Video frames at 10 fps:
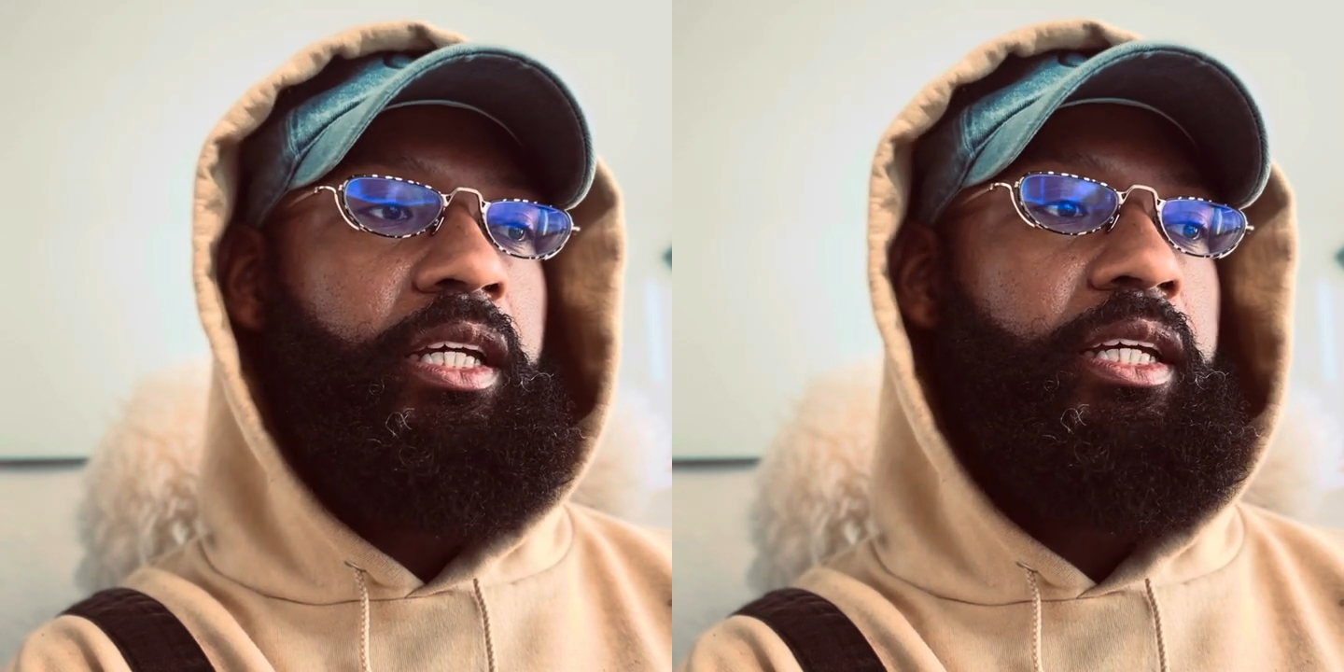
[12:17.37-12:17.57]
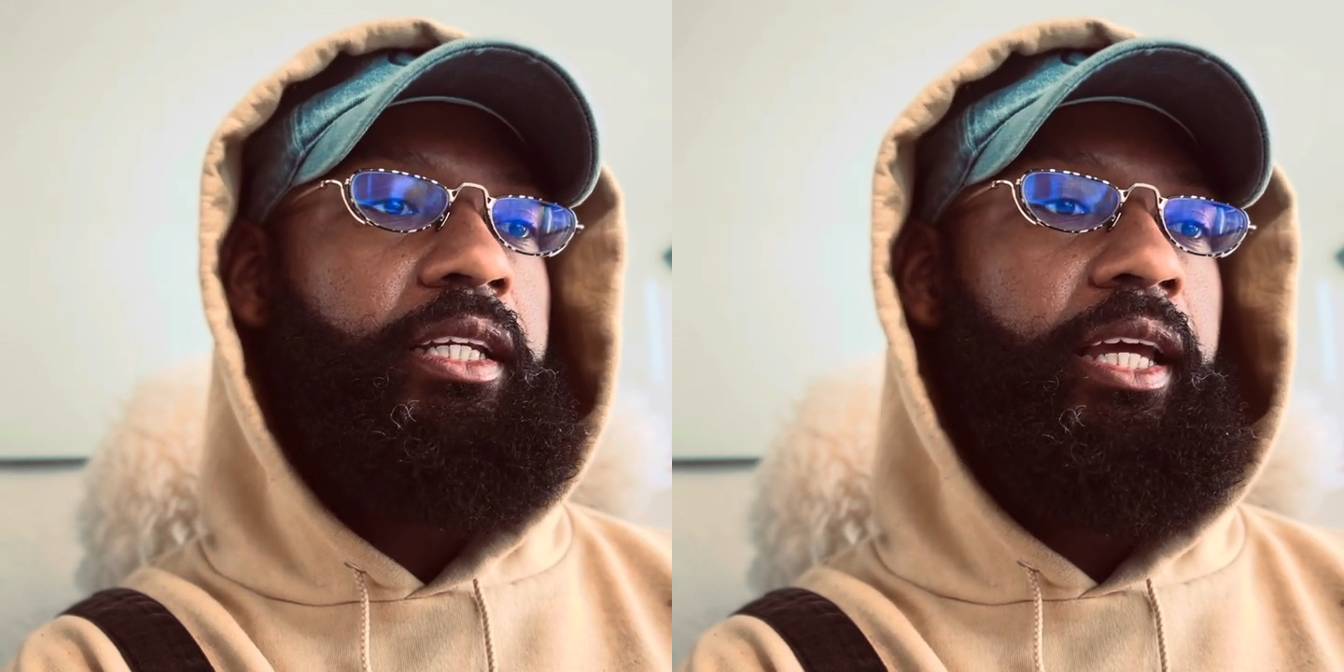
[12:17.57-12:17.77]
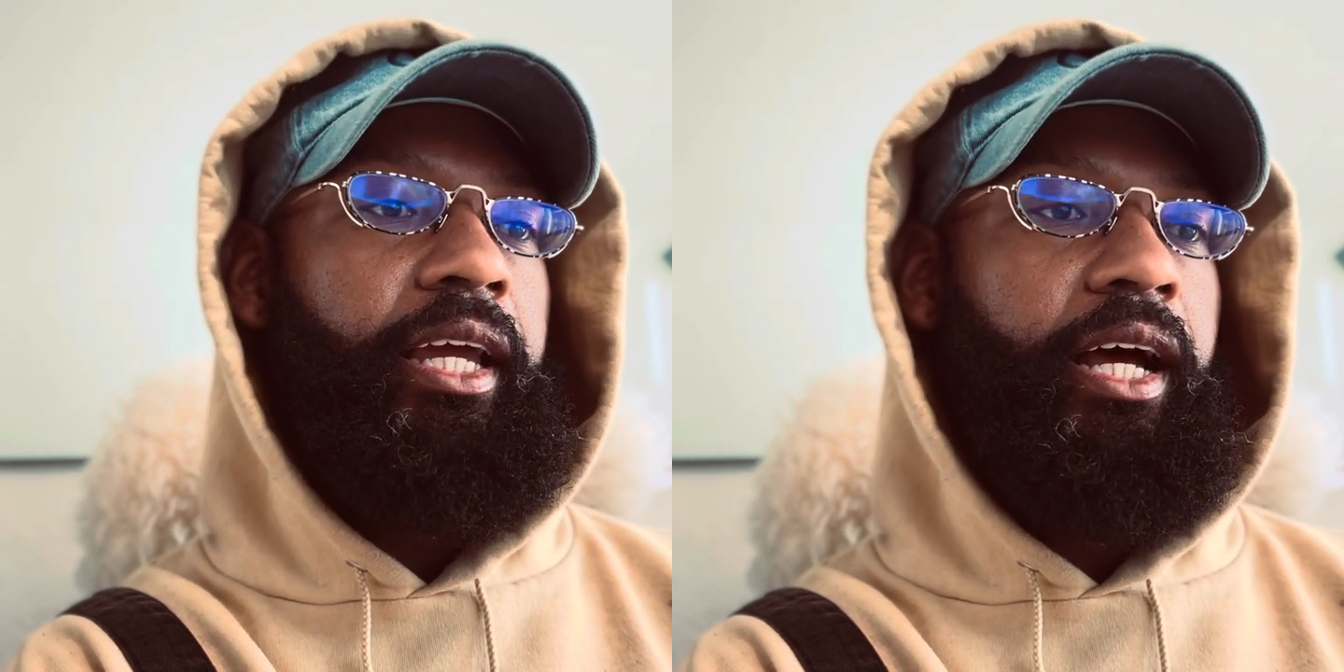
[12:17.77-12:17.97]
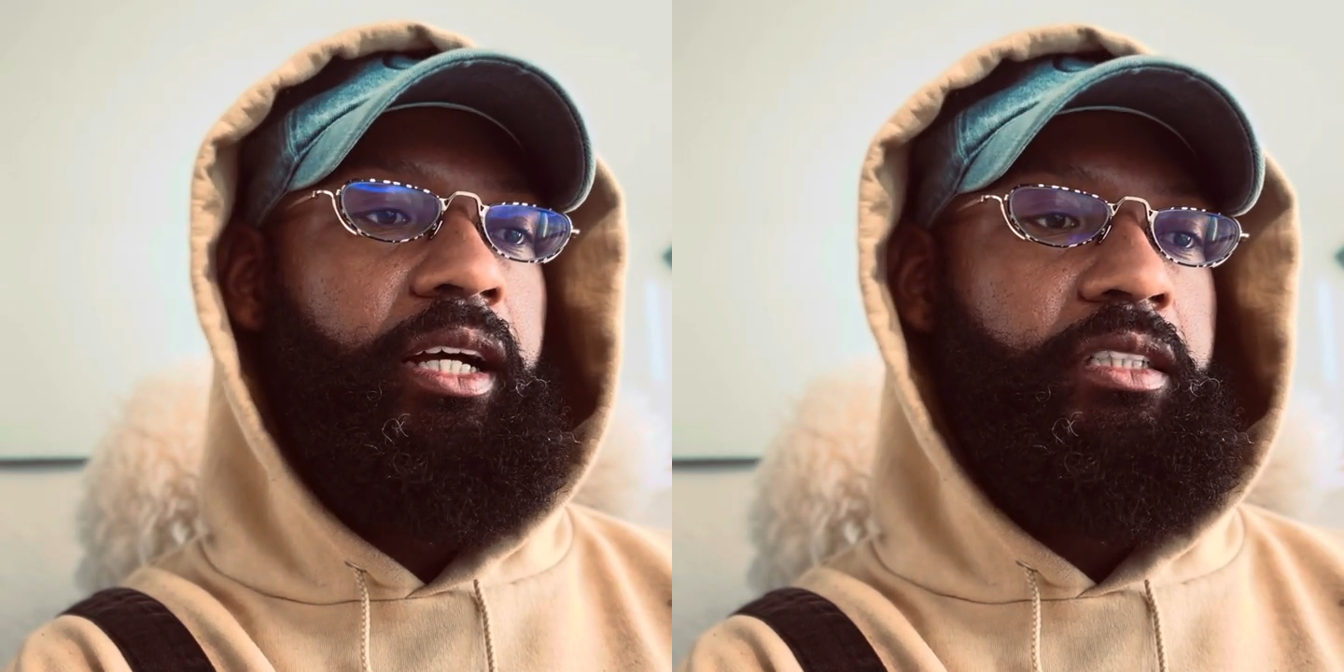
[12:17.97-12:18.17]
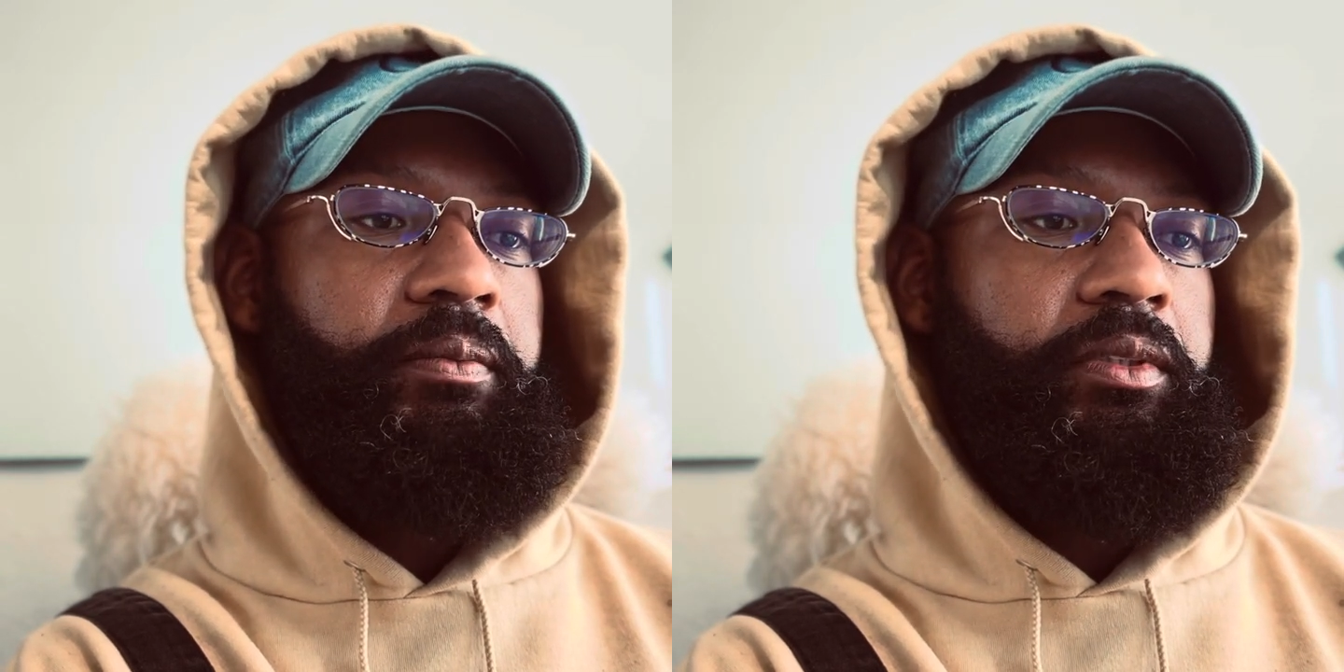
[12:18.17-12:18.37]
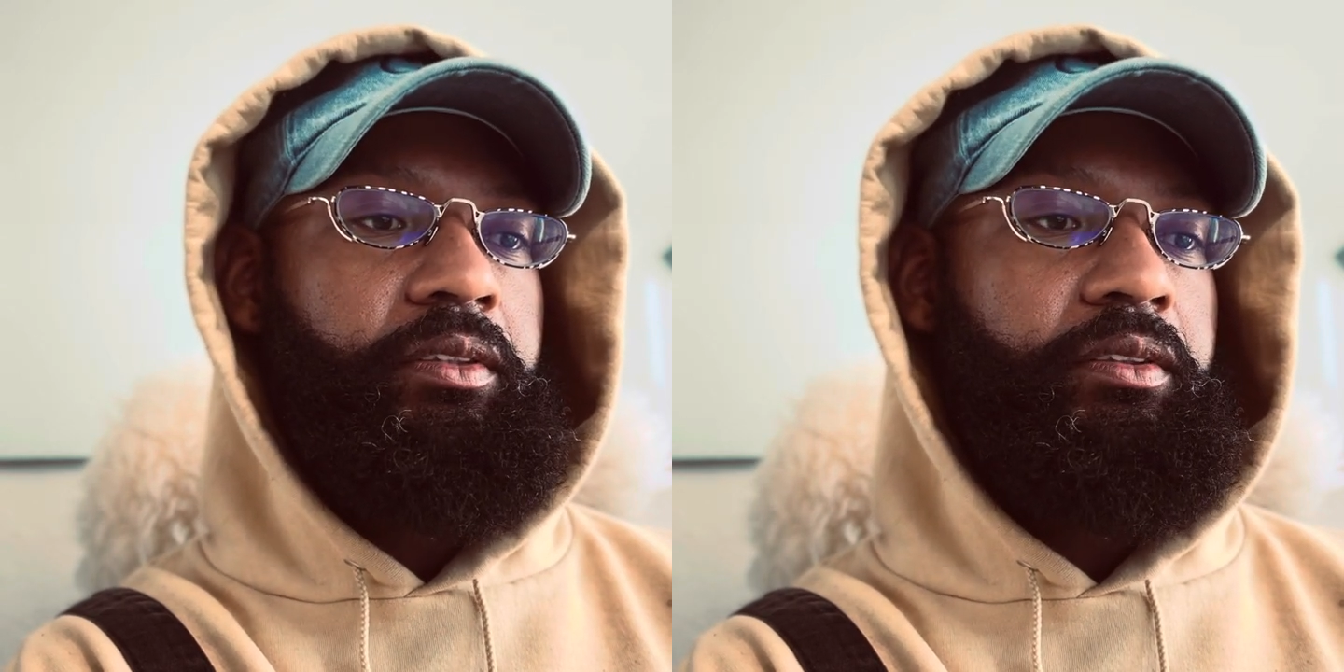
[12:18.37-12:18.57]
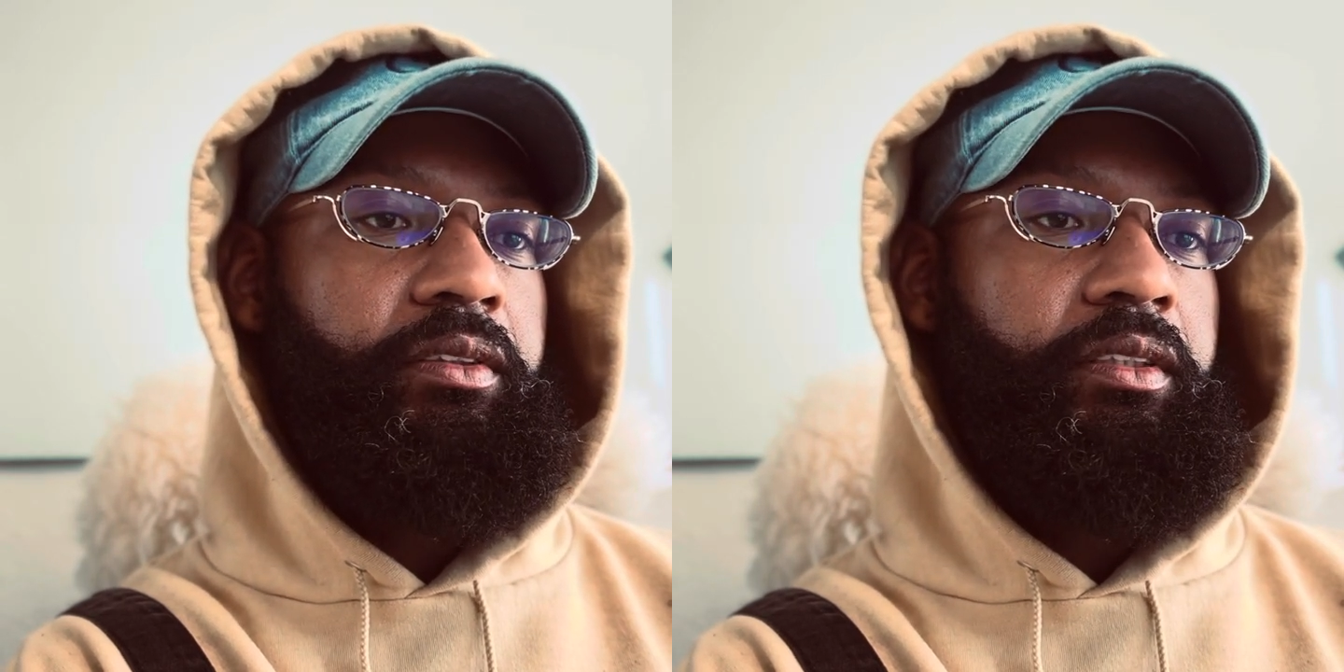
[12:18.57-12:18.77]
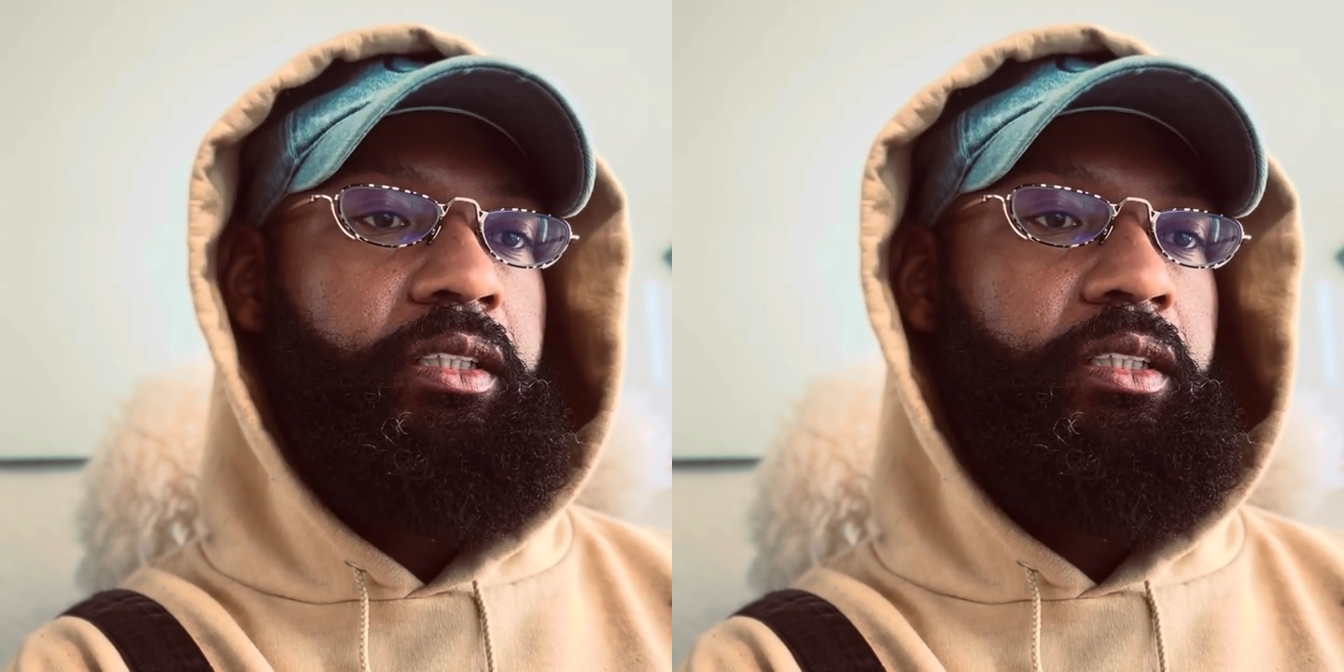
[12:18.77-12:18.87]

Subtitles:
in a hospital,